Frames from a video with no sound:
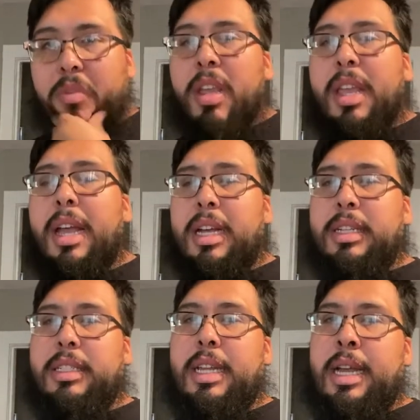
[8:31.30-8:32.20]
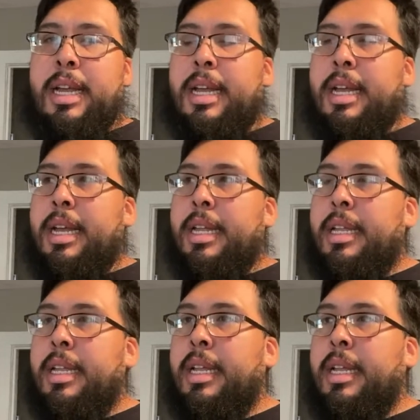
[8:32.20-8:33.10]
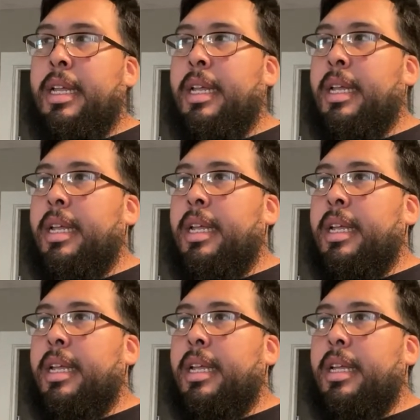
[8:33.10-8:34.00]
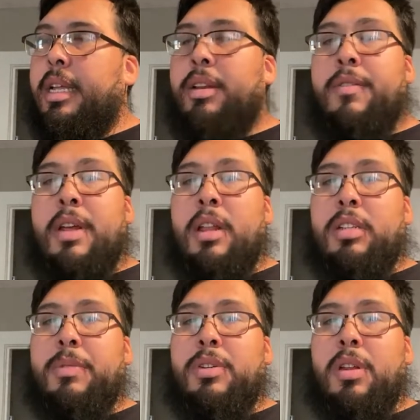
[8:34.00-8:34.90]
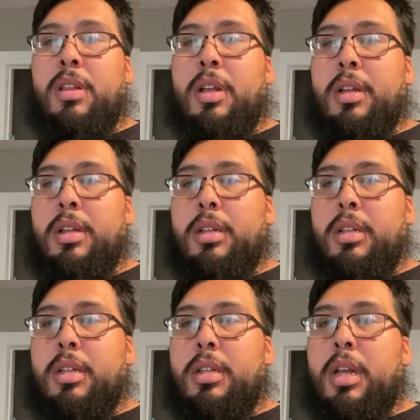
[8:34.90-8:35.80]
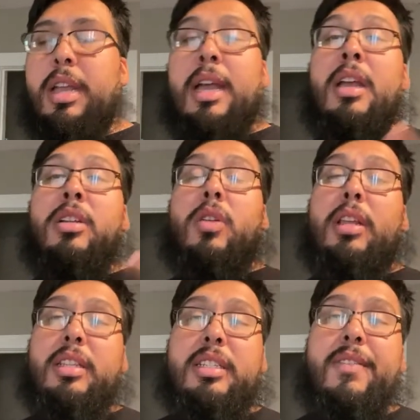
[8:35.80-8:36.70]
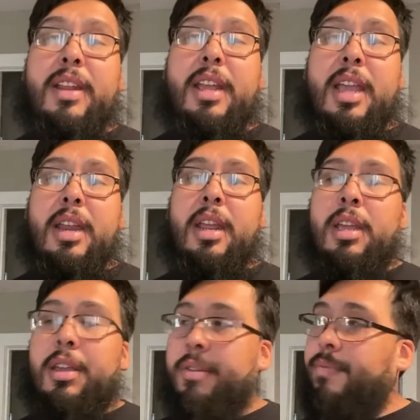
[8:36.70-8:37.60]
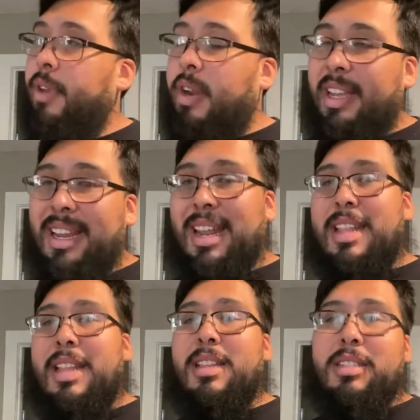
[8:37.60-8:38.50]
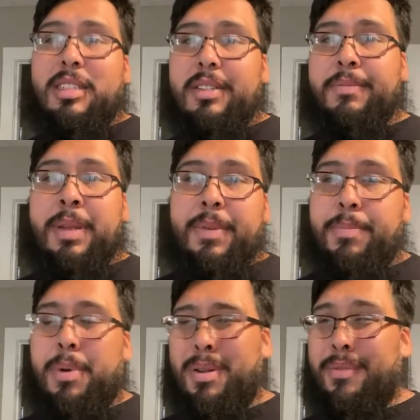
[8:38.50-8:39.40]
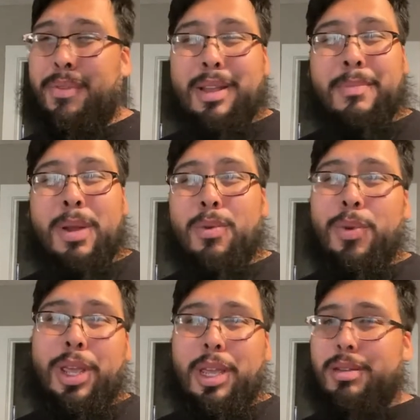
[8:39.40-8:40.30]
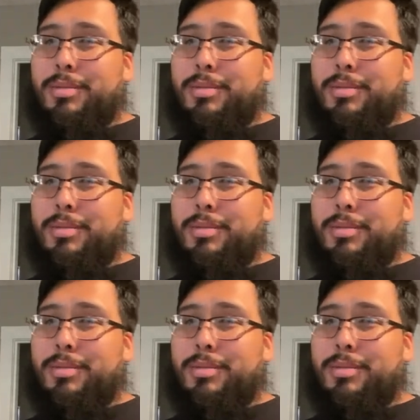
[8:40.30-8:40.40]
Yeah guys, I lost my train of thought. Yeah, so like the 7880, I can let that thing sit maybe probably for like about a week